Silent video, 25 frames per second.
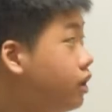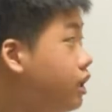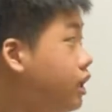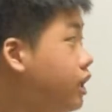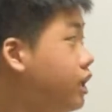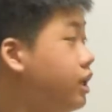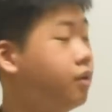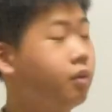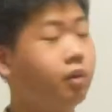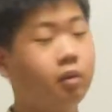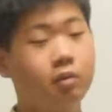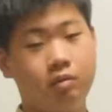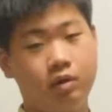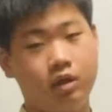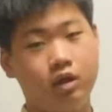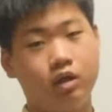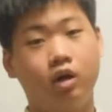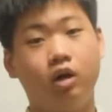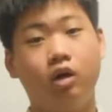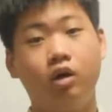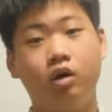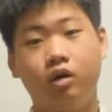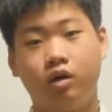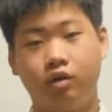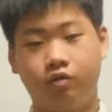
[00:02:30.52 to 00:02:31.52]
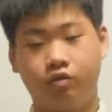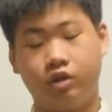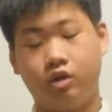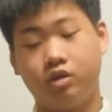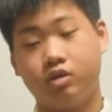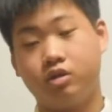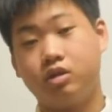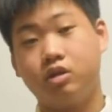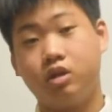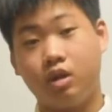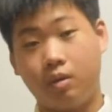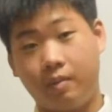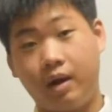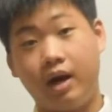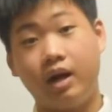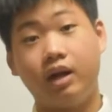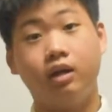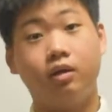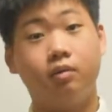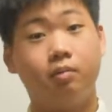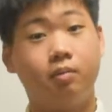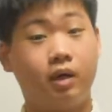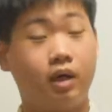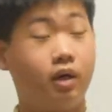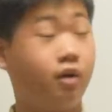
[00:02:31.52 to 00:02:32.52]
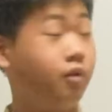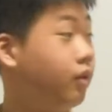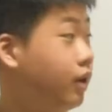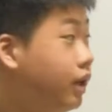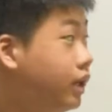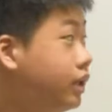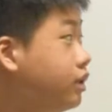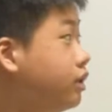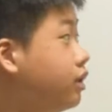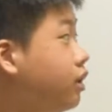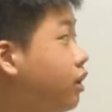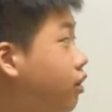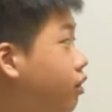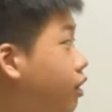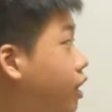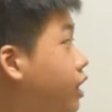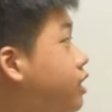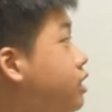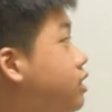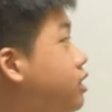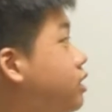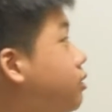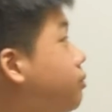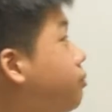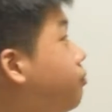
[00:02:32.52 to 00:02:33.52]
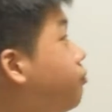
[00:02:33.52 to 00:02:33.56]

it will be your, of course, the minor one. Alright?